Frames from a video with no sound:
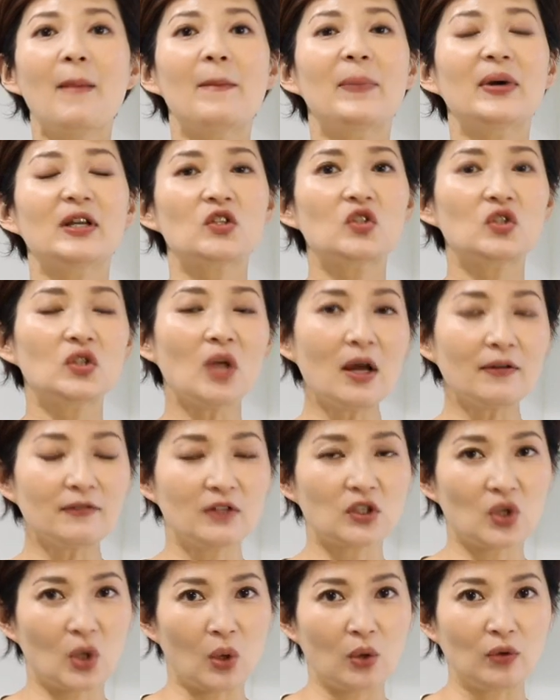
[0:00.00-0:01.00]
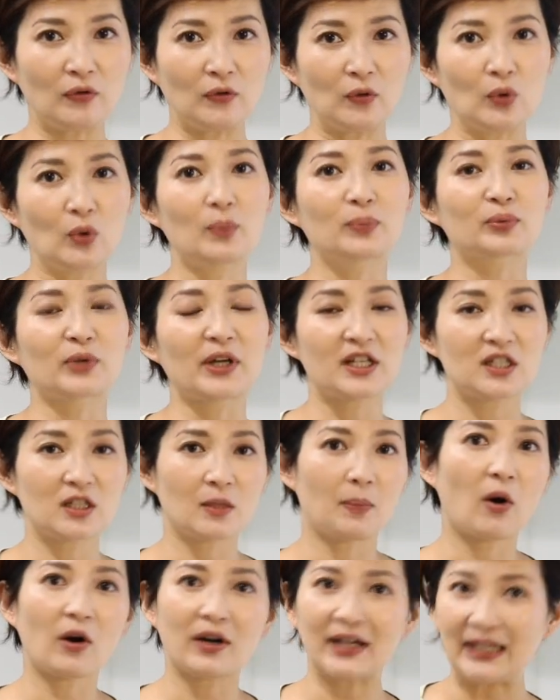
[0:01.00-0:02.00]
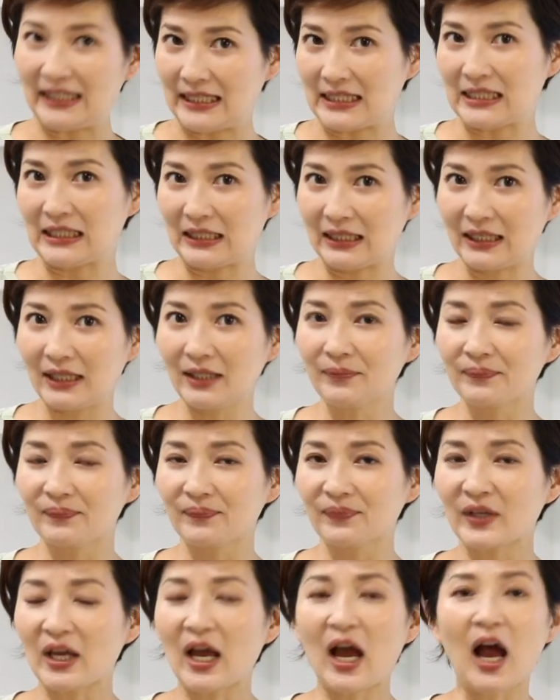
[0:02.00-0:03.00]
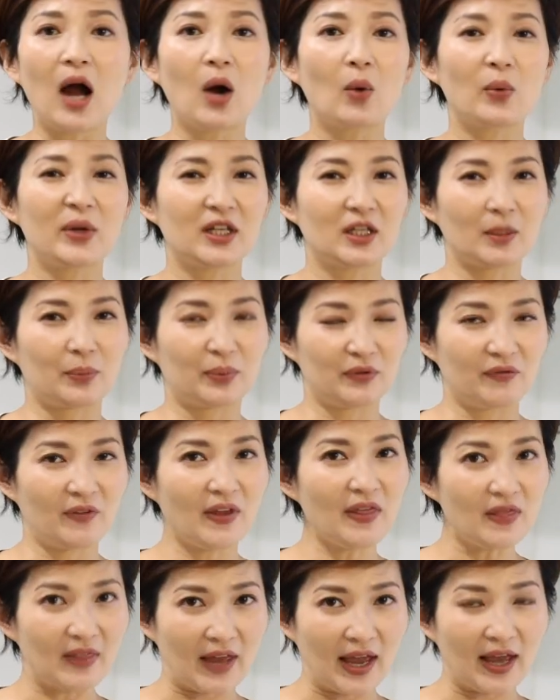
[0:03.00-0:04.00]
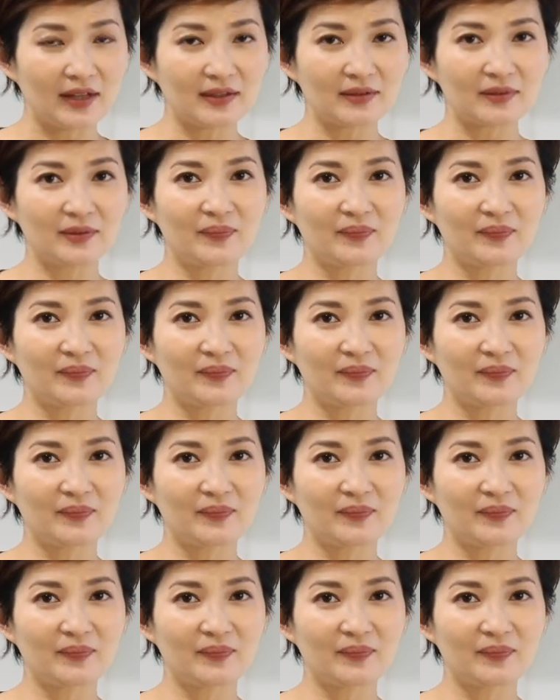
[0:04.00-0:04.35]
But soft tofu breaks apart easily. How are we gonna prevent that?